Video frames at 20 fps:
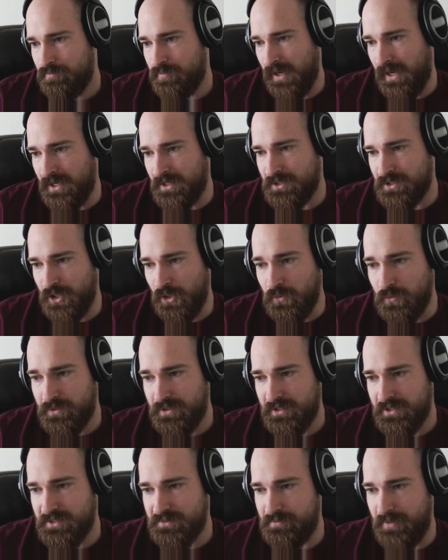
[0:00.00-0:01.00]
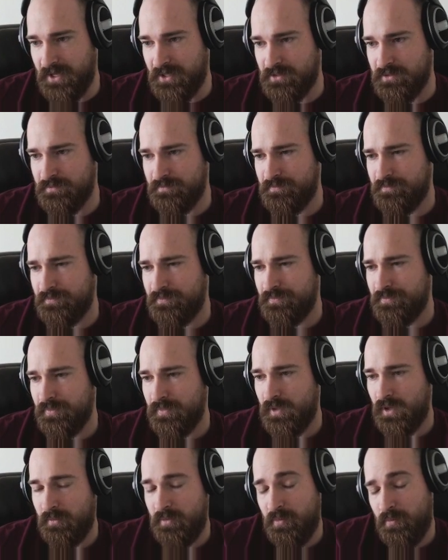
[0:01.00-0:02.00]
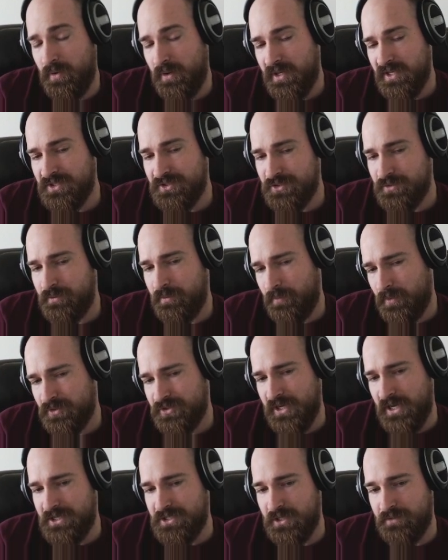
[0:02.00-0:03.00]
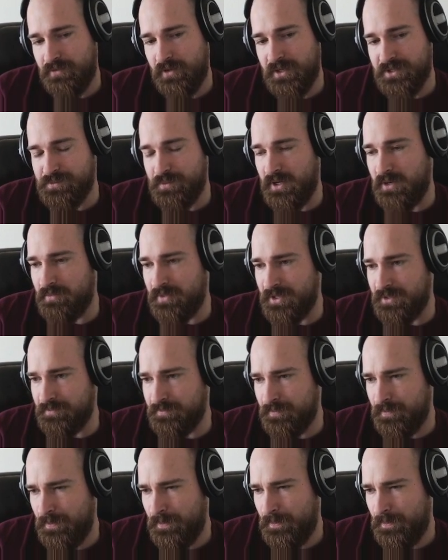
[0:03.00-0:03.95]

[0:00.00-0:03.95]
And Coke is better. I mean, we could we'll change it if you guys want, but